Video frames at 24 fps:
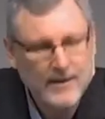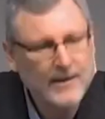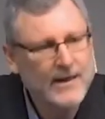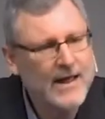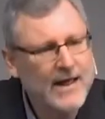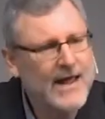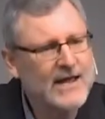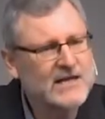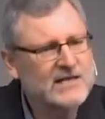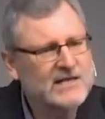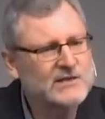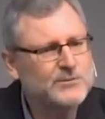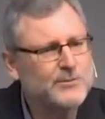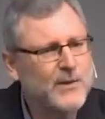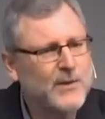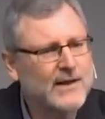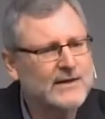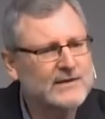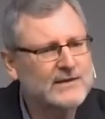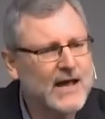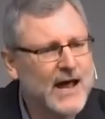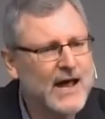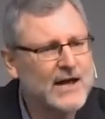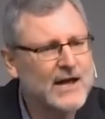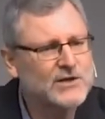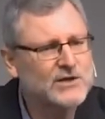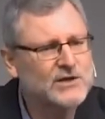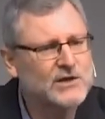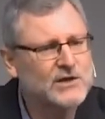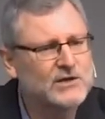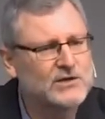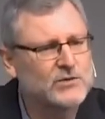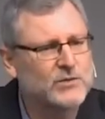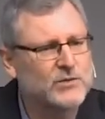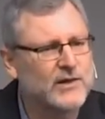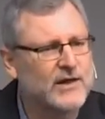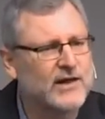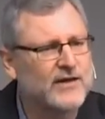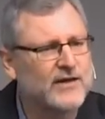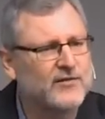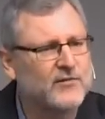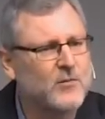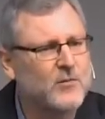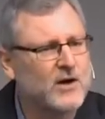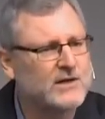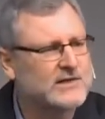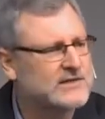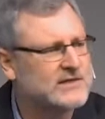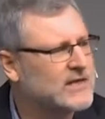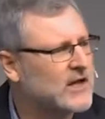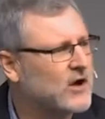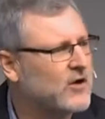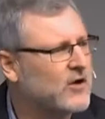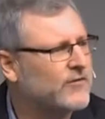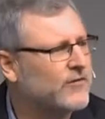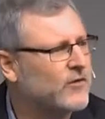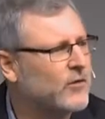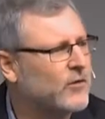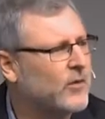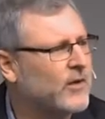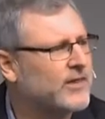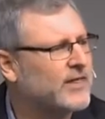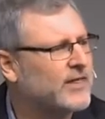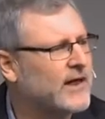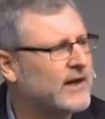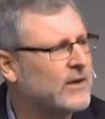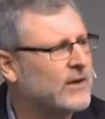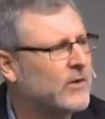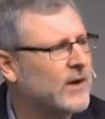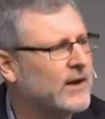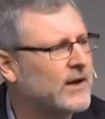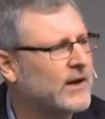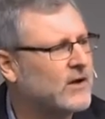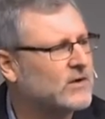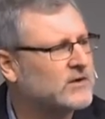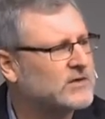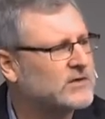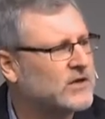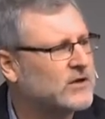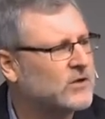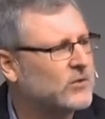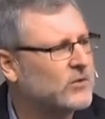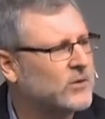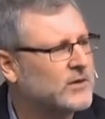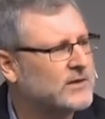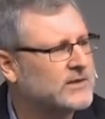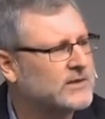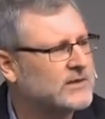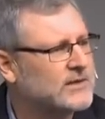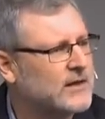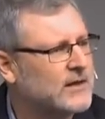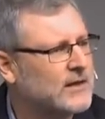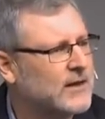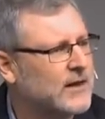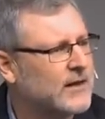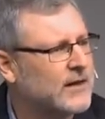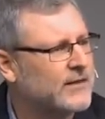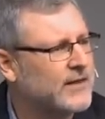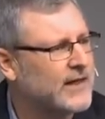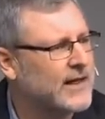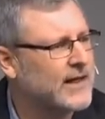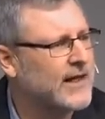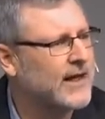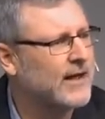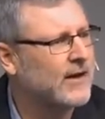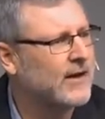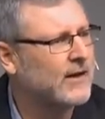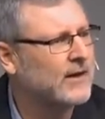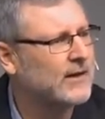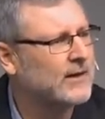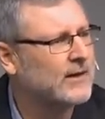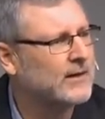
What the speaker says: expectations with either myself or with anyone else who was there